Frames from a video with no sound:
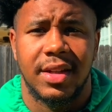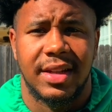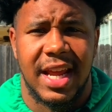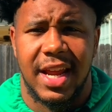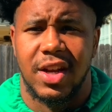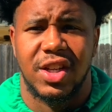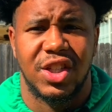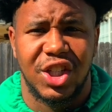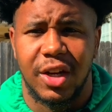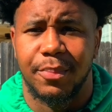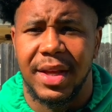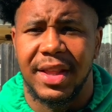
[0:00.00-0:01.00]
that
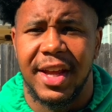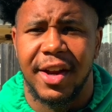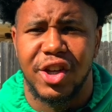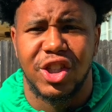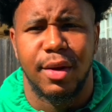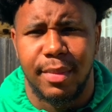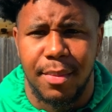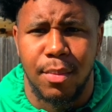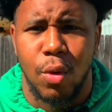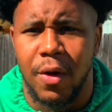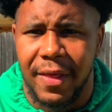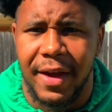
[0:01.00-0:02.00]
should have been there. There should have been
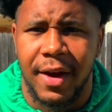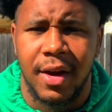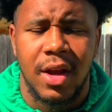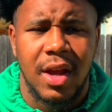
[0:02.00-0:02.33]
more there.